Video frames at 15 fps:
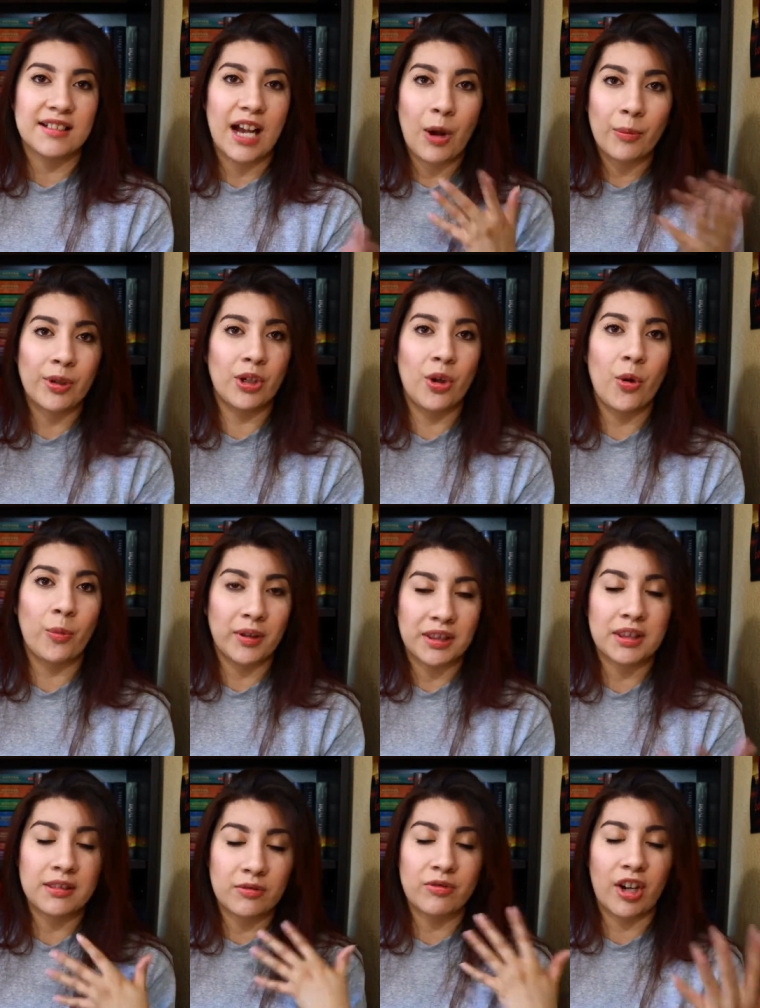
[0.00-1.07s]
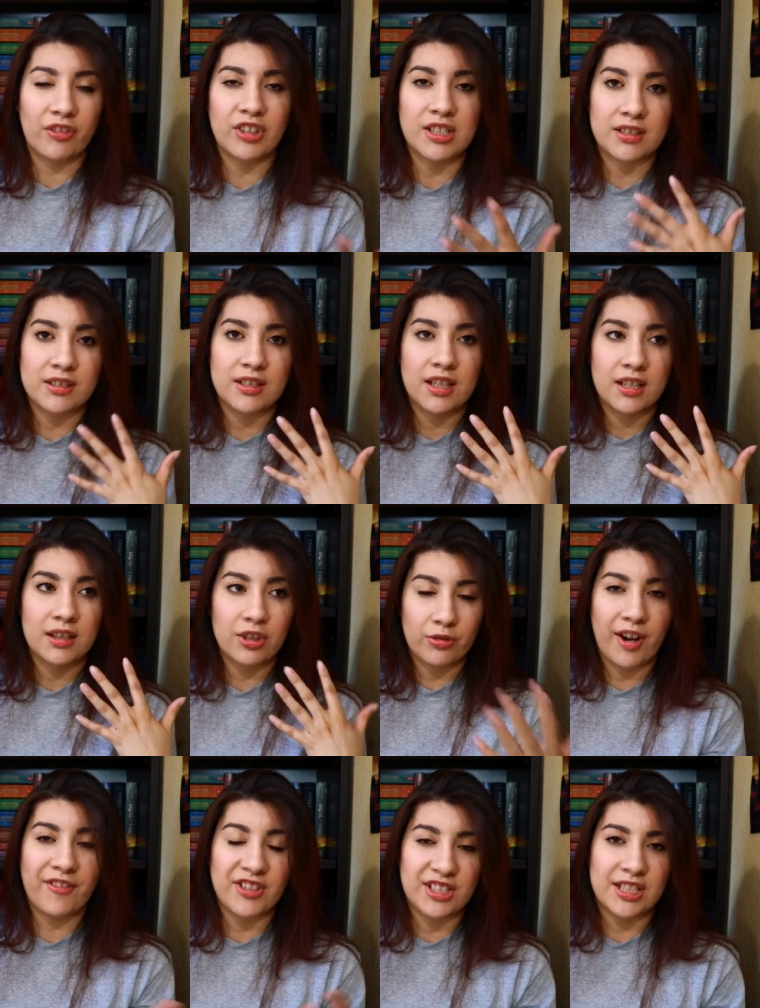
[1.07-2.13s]
I wanna know what the reference the
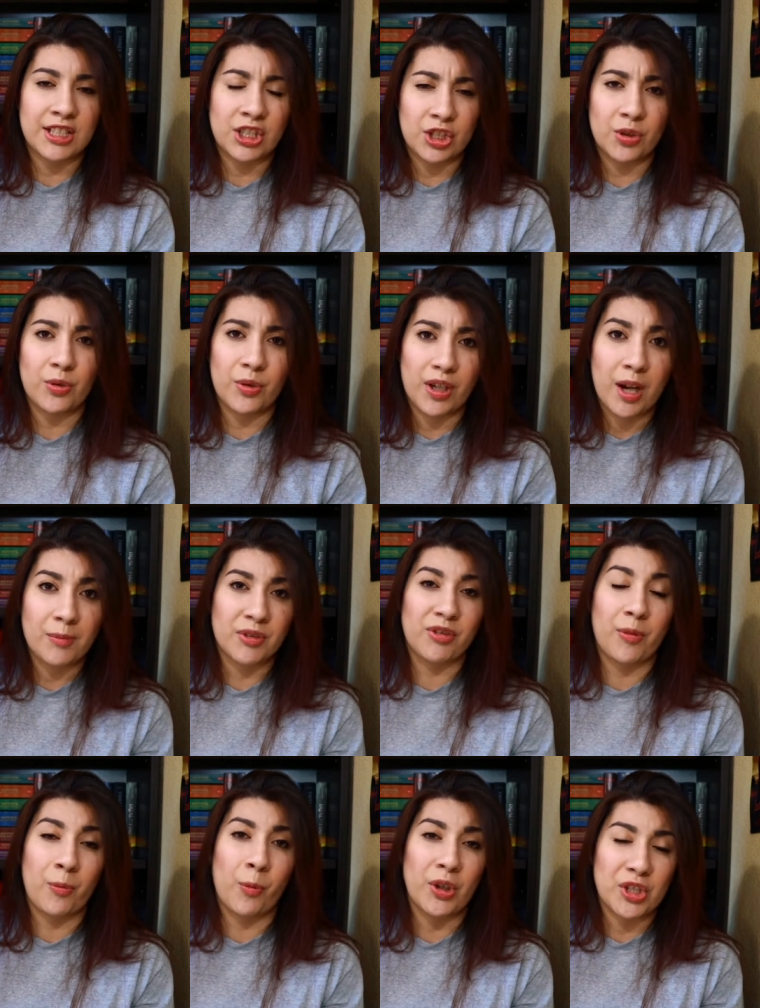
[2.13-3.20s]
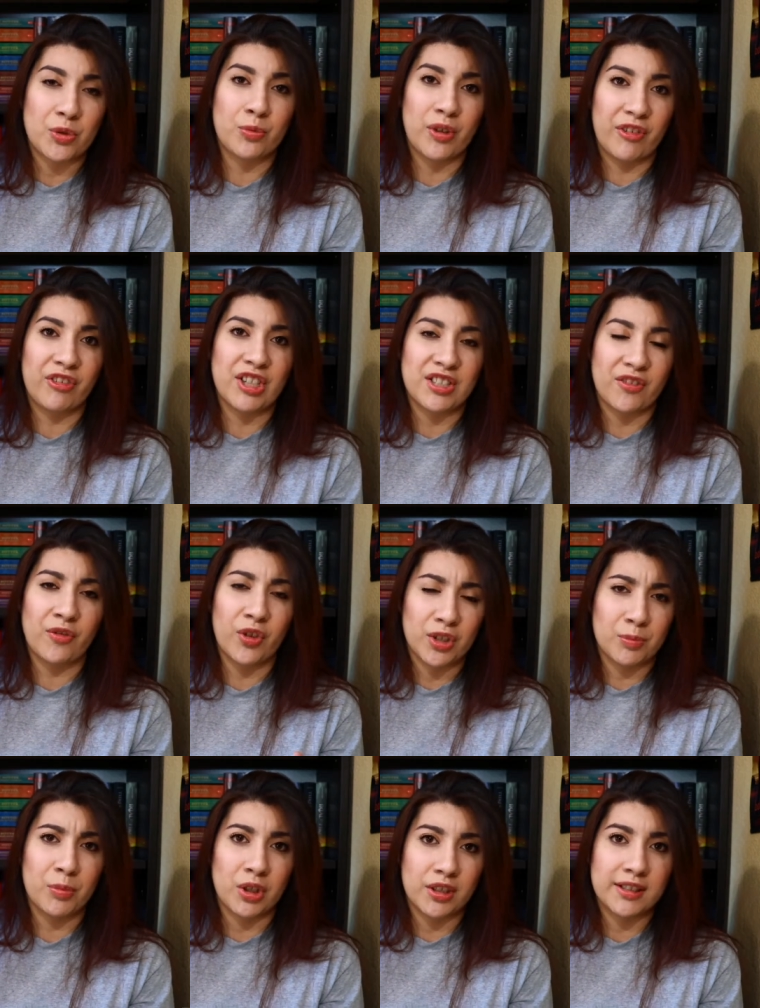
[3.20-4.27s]
referencing to comes from which reference of
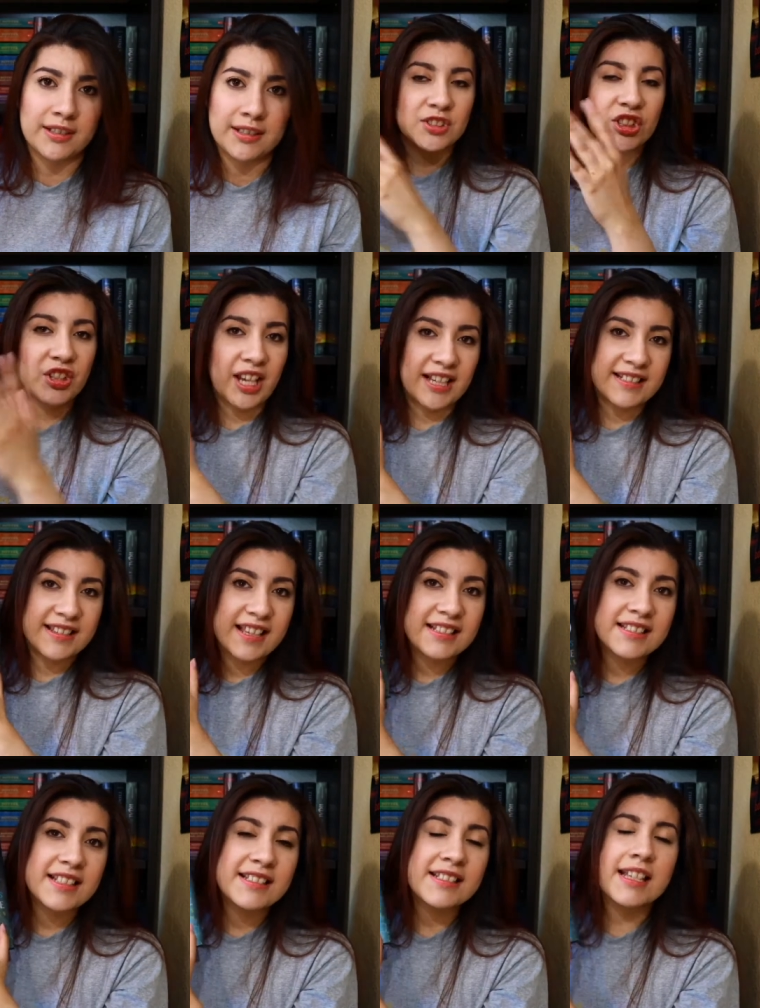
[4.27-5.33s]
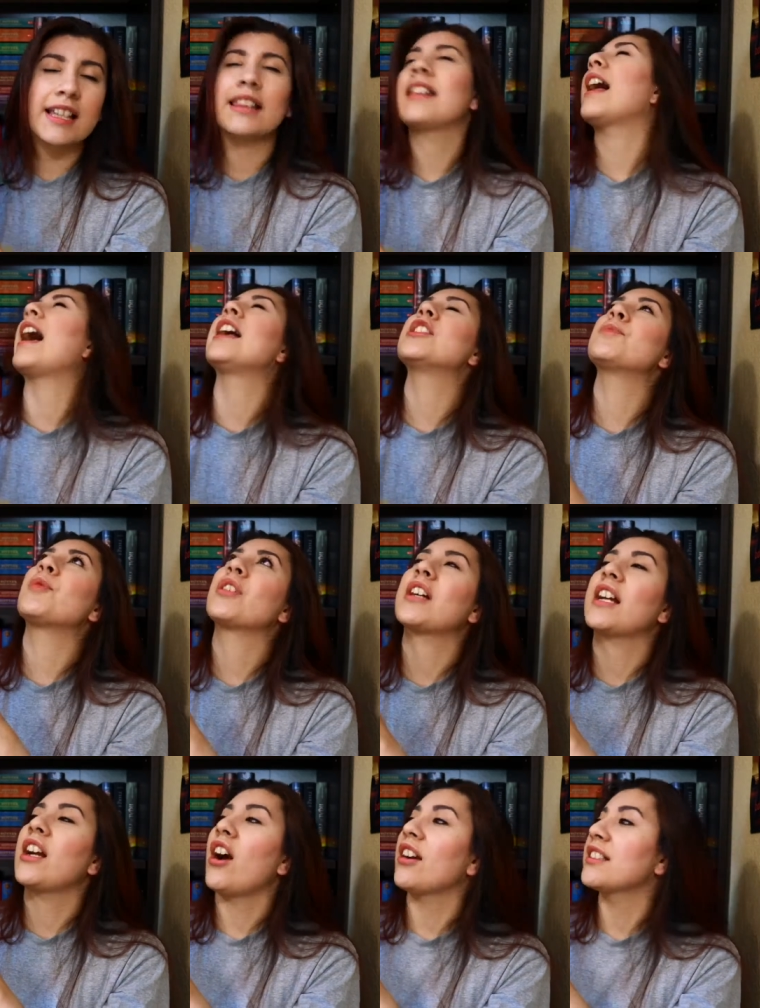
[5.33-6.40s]
what book. So yes, this is the last book
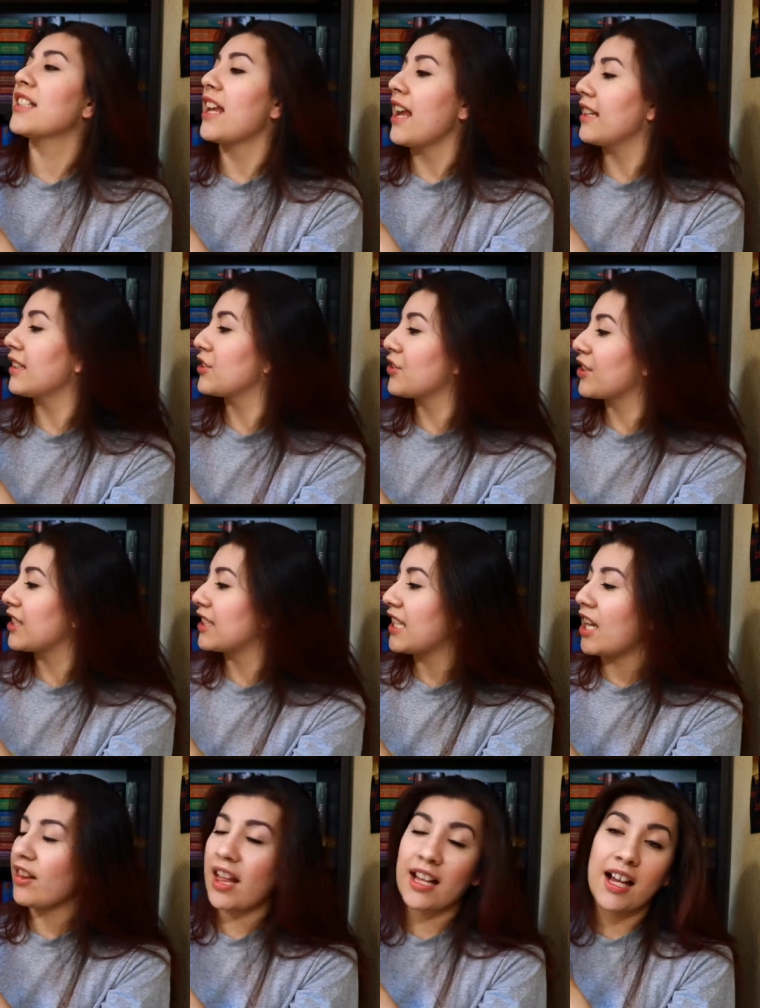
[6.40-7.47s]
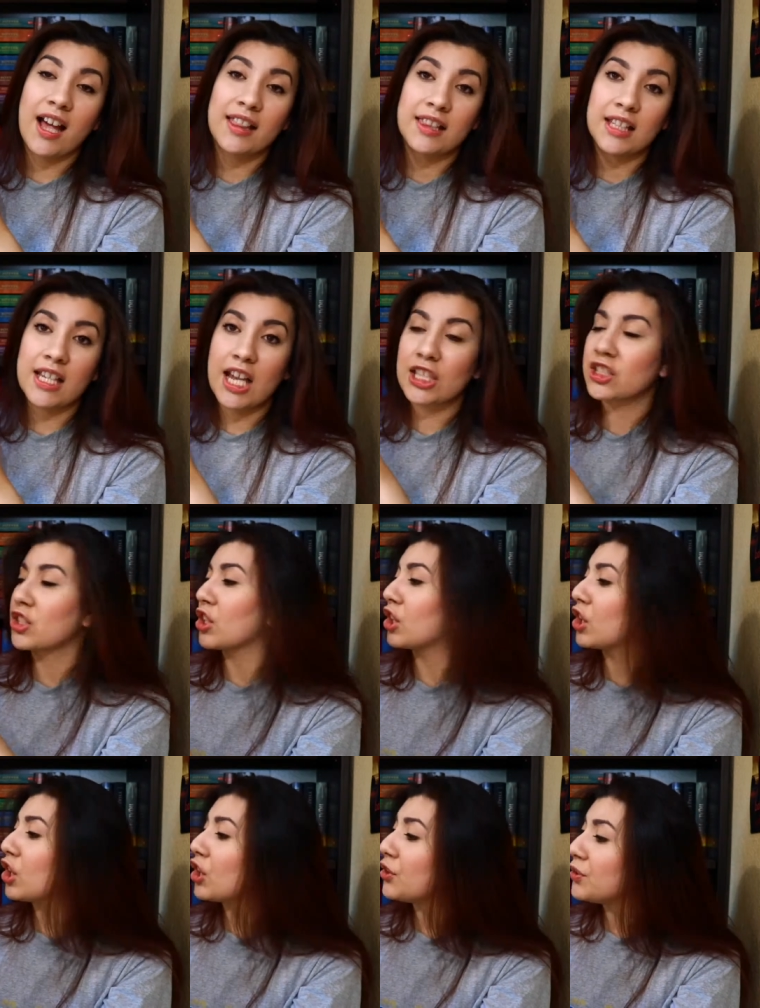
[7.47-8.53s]
I got and as you can tell I got the
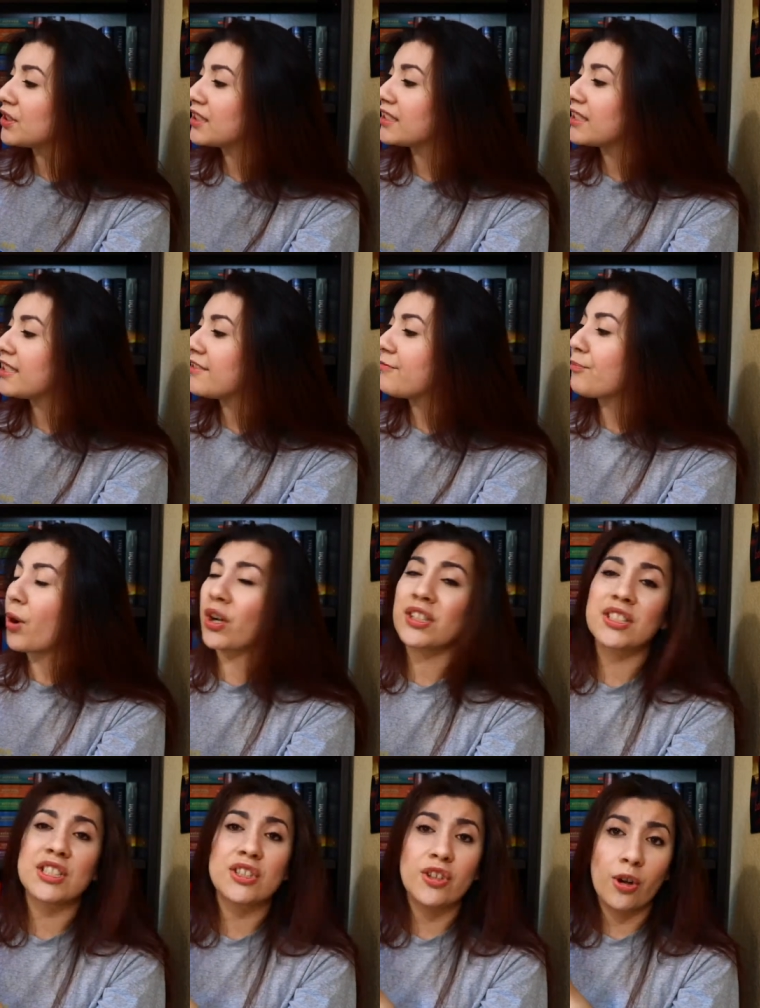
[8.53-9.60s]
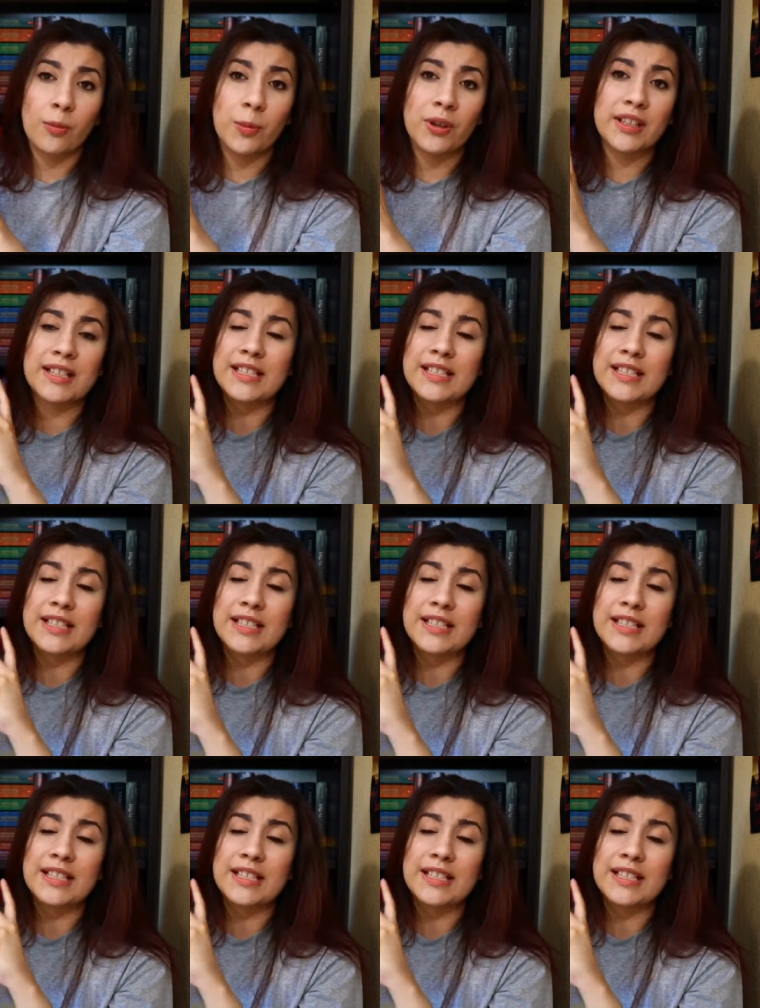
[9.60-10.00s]
exclusive Barnes & Noble